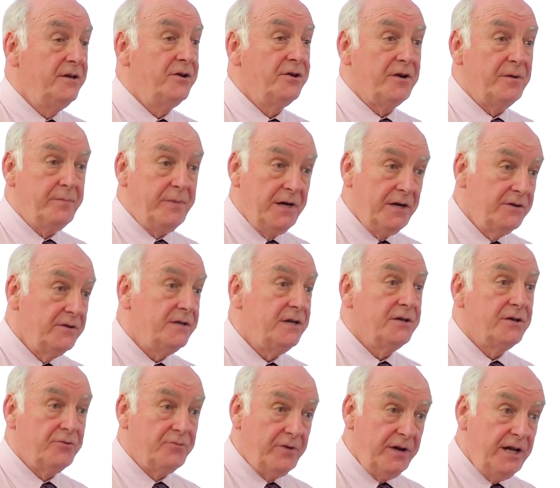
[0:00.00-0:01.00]
in your
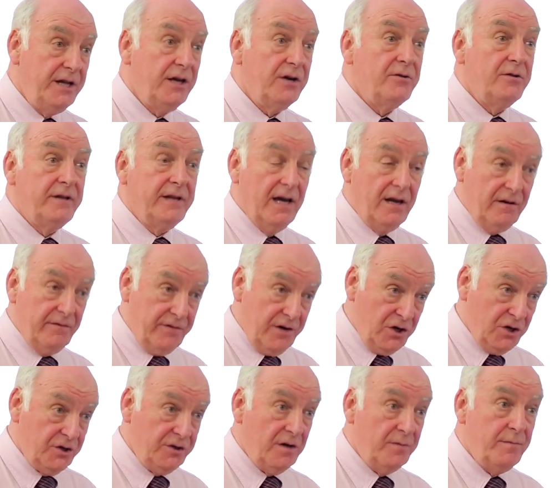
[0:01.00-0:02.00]
appearances on radio and
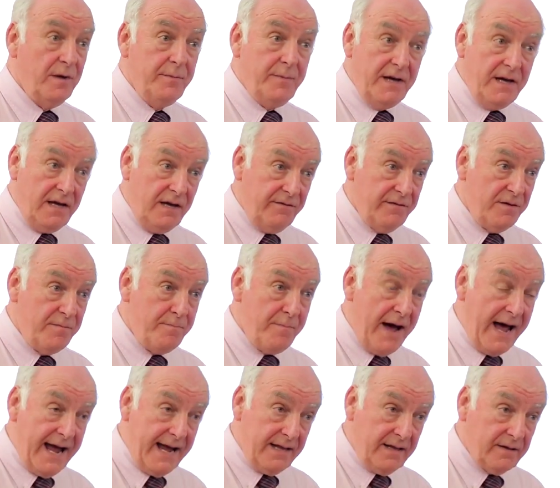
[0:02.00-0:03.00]
television, and maybe even
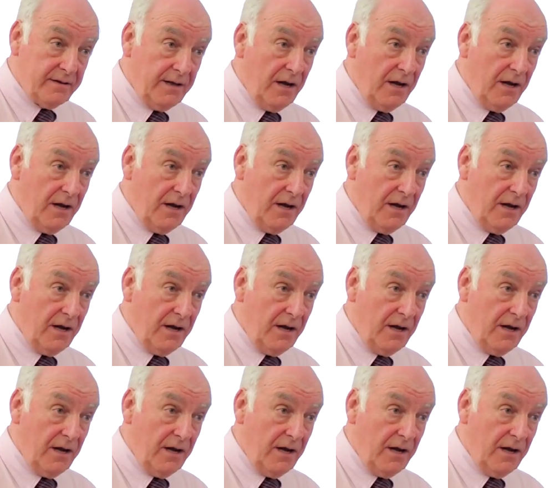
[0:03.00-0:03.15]
banned.